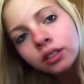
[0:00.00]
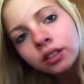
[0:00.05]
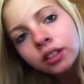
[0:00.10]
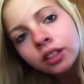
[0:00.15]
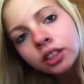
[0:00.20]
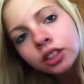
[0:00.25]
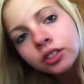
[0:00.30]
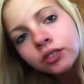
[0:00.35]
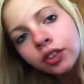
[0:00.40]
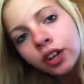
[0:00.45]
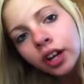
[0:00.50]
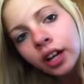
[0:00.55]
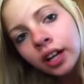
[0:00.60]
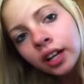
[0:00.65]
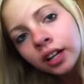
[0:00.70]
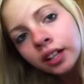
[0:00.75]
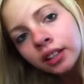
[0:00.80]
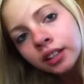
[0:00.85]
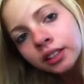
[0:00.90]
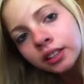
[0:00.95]
on each of her
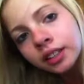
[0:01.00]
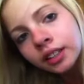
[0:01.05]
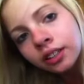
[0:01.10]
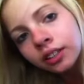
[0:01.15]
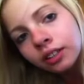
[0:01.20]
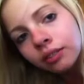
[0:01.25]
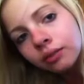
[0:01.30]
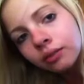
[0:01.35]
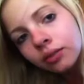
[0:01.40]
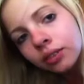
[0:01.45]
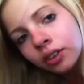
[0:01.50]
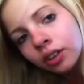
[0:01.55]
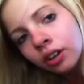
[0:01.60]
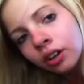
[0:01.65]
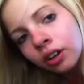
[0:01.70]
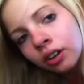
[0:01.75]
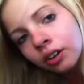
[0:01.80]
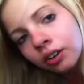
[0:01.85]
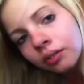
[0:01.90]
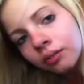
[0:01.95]
hands, and
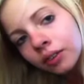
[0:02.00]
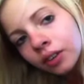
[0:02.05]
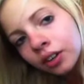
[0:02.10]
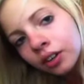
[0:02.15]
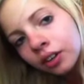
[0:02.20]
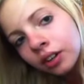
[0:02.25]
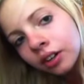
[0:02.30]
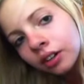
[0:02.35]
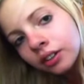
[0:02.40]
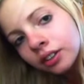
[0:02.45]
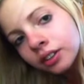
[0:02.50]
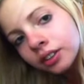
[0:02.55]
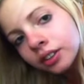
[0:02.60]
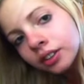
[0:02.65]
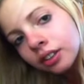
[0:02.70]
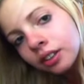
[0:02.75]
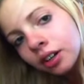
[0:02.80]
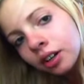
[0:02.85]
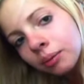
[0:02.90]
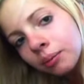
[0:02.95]
all her
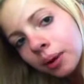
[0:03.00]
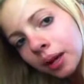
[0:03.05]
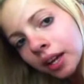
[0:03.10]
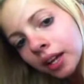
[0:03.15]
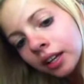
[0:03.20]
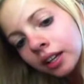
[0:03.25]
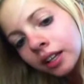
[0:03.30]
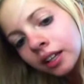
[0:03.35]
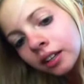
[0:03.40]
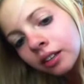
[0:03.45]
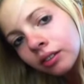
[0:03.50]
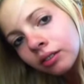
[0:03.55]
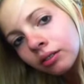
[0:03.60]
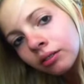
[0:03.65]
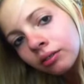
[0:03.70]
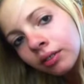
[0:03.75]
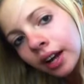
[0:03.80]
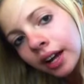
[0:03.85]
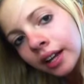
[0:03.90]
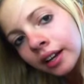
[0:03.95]
fingernails are painted
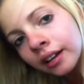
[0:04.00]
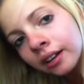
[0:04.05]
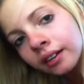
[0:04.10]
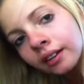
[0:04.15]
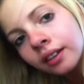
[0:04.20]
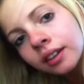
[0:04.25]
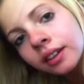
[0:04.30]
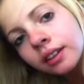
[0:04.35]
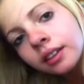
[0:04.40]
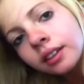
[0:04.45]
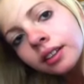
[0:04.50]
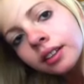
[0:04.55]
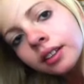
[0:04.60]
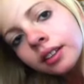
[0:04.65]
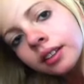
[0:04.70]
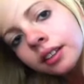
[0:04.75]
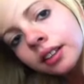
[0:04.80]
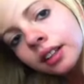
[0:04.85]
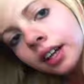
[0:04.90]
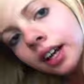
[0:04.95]
red,
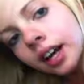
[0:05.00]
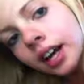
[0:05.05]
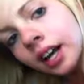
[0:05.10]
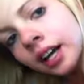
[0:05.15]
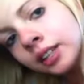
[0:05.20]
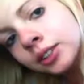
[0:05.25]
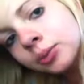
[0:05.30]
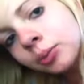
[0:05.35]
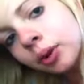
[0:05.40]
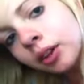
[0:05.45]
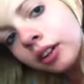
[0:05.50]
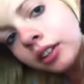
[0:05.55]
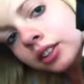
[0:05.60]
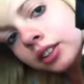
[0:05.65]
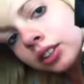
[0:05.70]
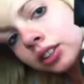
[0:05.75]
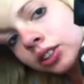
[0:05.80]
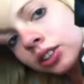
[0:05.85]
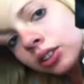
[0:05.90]
as well as her